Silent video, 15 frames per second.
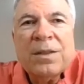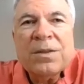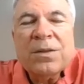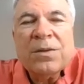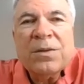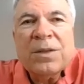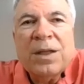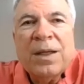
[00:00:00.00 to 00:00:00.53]
So
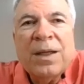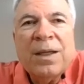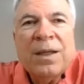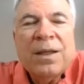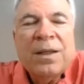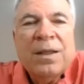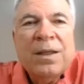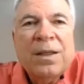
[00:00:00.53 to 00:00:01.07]
today,
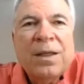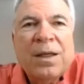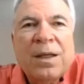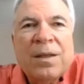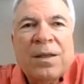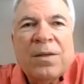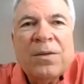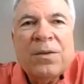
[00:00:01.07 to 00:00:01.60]

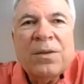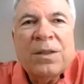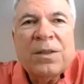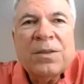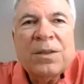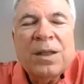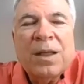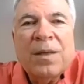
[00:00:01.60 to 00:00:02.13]
all
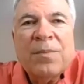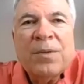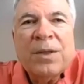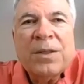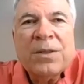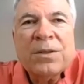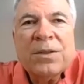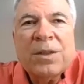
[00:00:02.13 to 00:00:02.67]
these
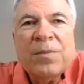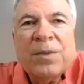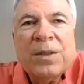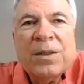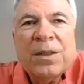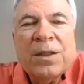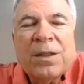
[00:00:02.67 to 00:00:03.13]
operations can be done